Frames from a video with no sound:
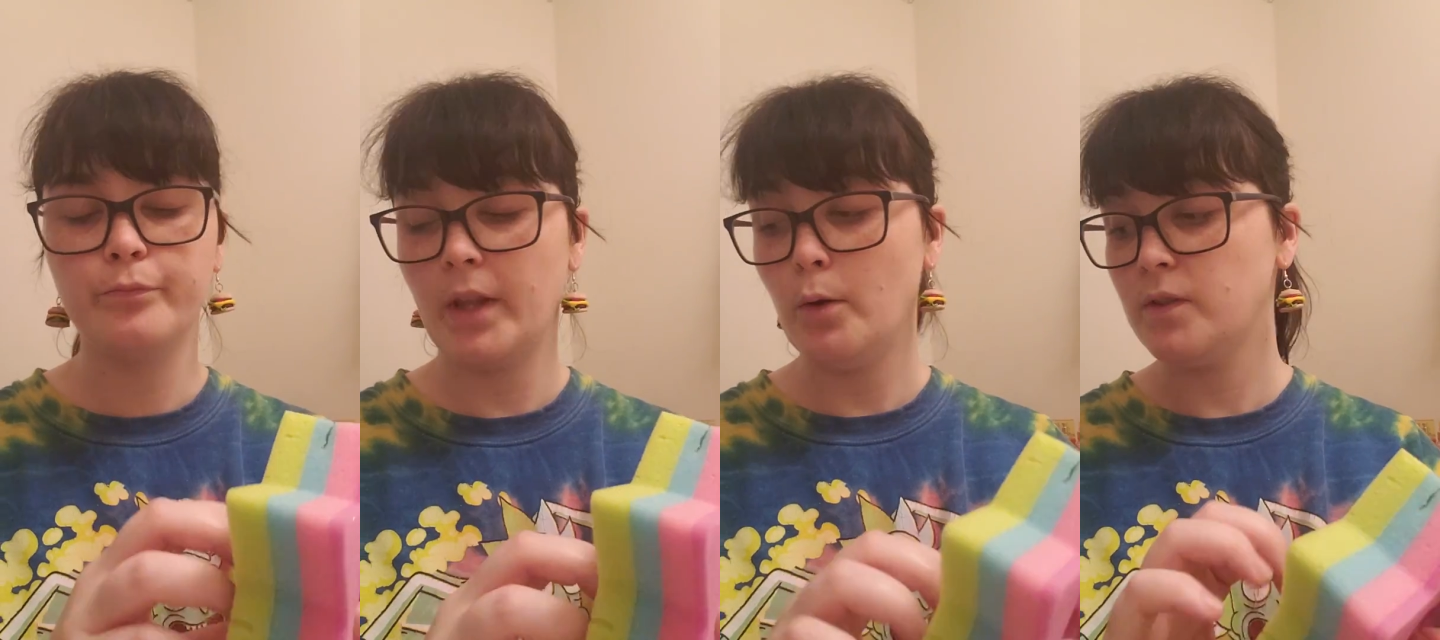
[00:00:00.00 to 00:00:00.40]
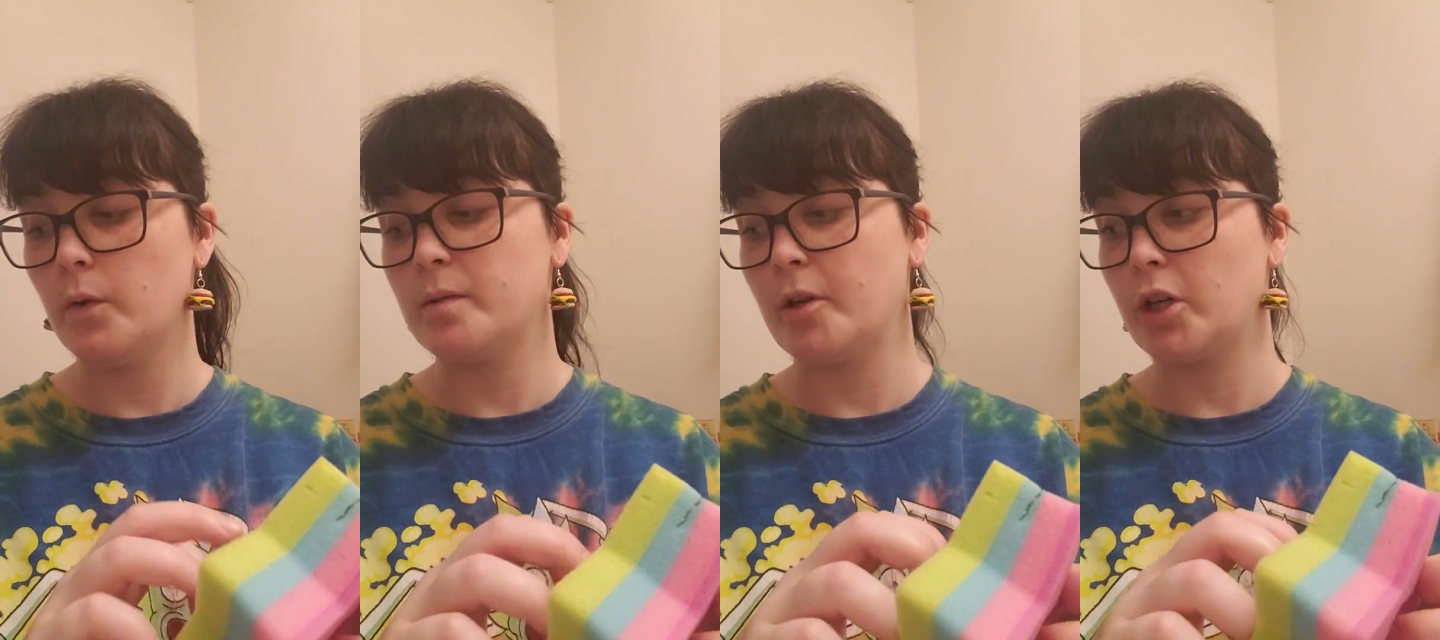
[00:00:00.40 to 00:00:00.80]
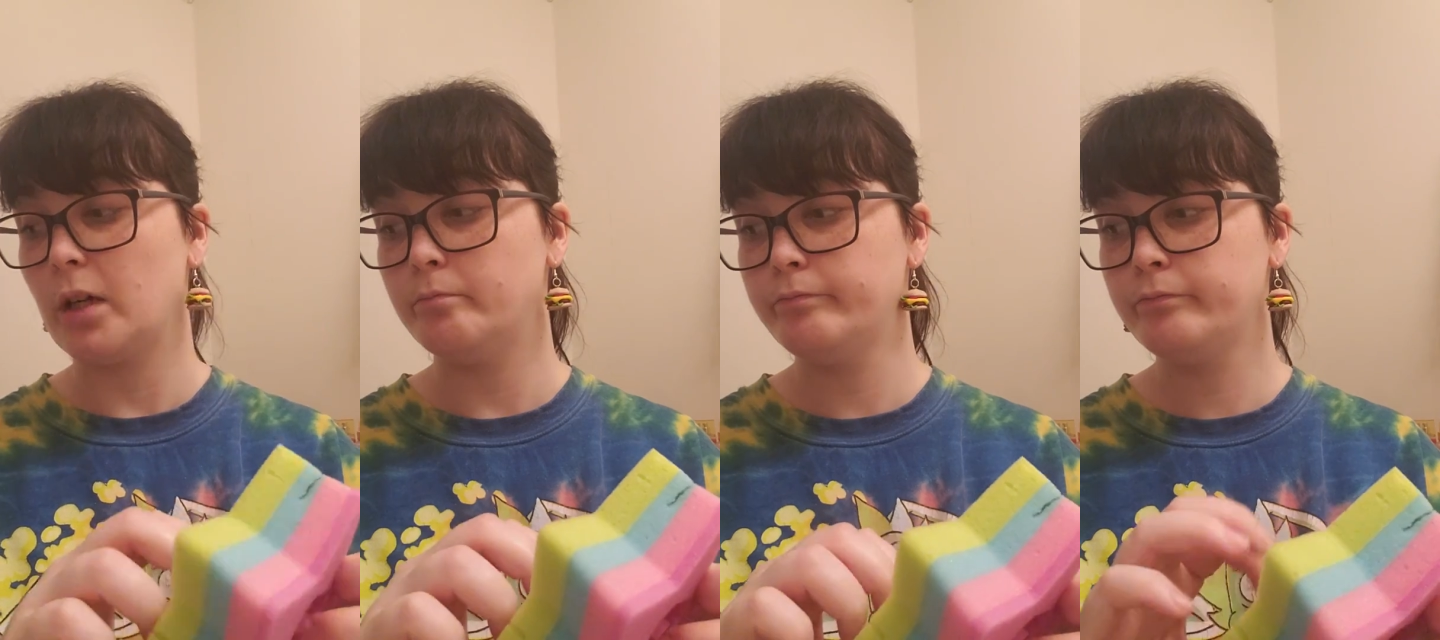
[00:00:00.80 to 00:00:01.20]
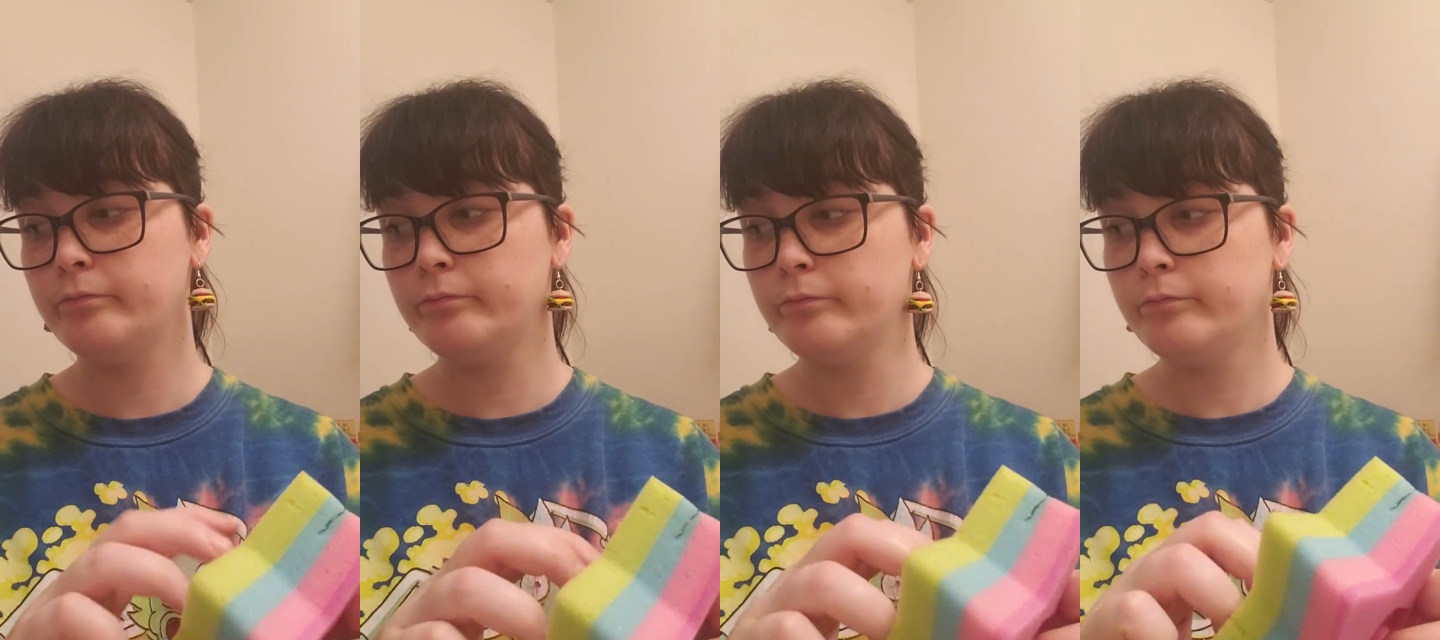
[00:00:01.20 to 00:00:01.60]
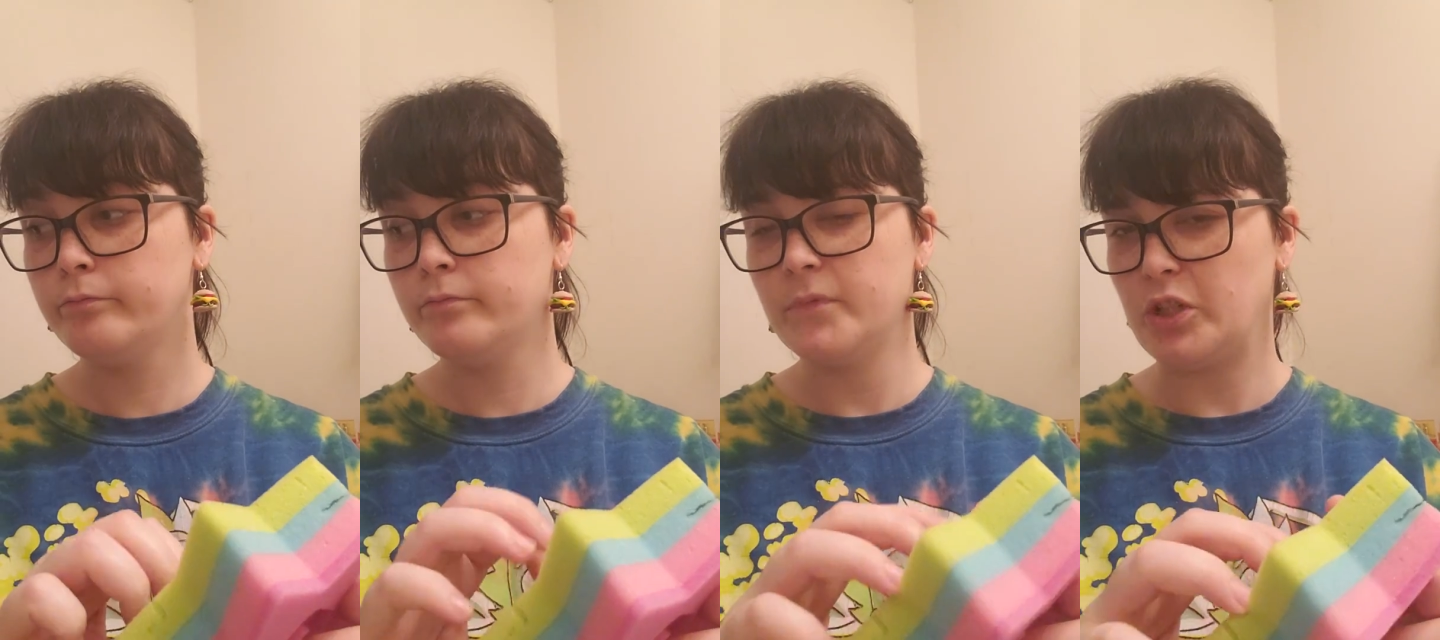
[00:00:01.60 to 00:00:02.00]
I was always Buttercup.
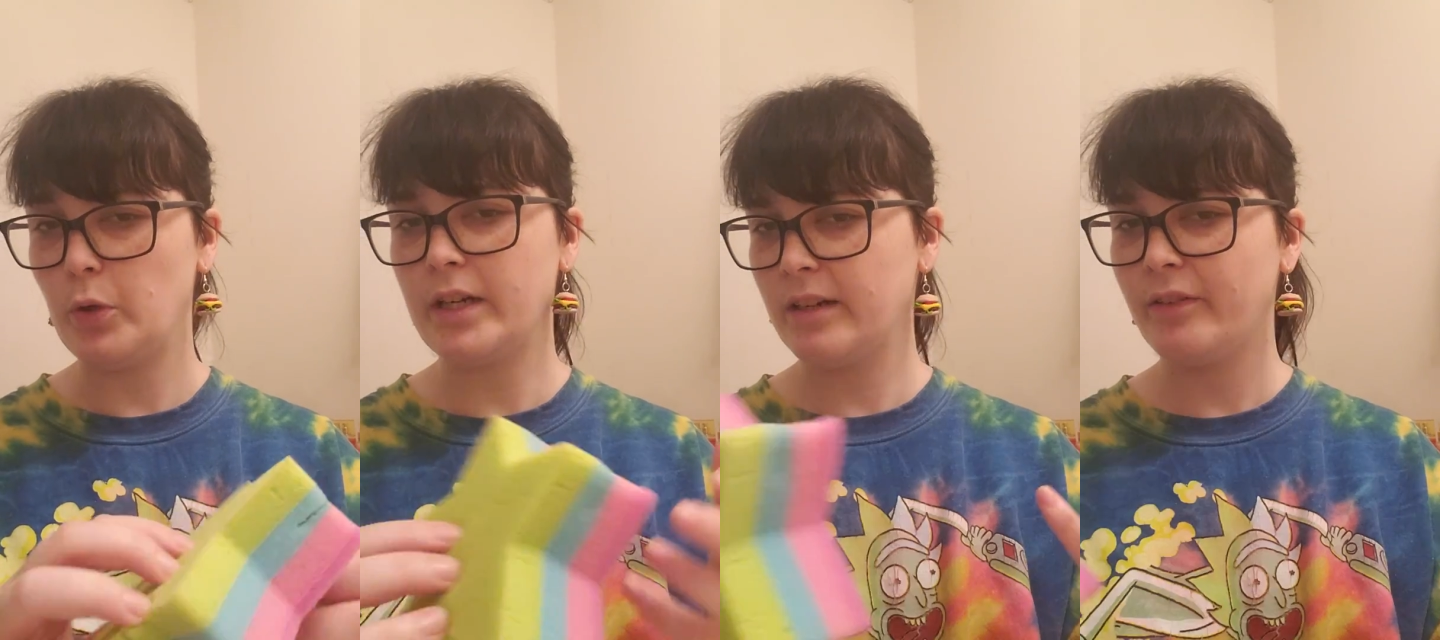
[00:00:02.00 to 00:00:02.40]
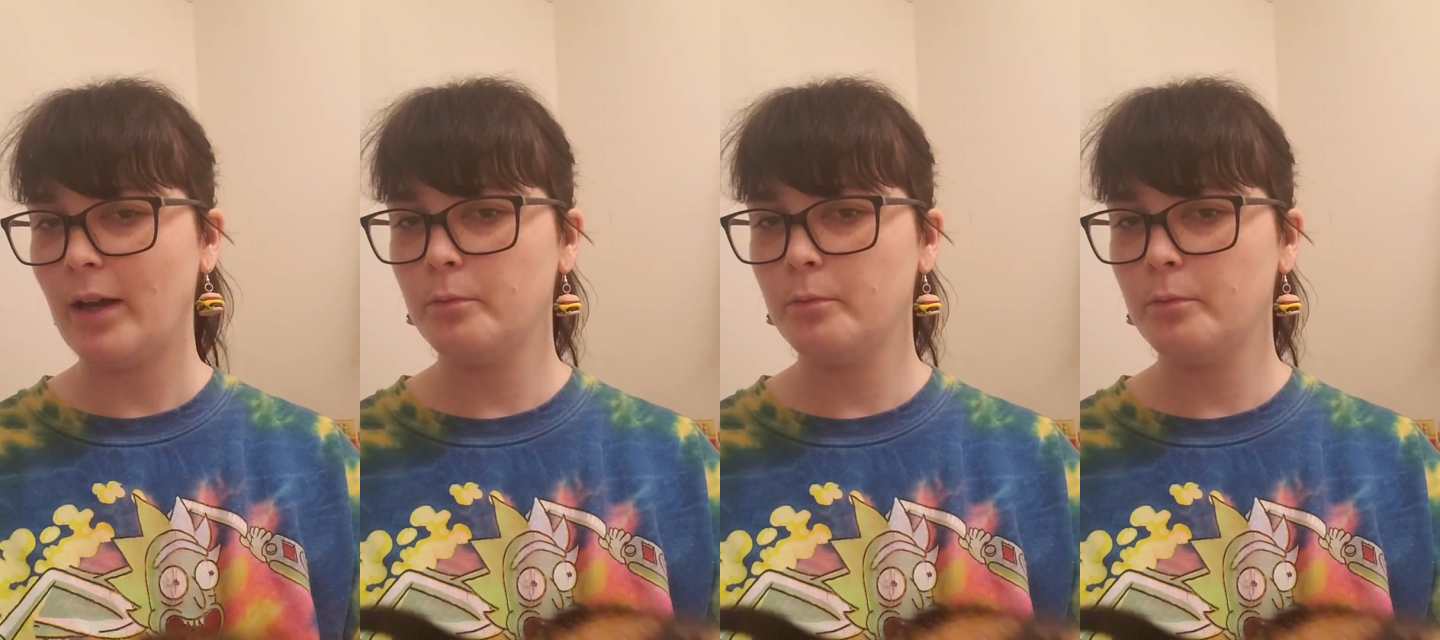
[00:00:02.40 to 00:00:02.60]
Did you identify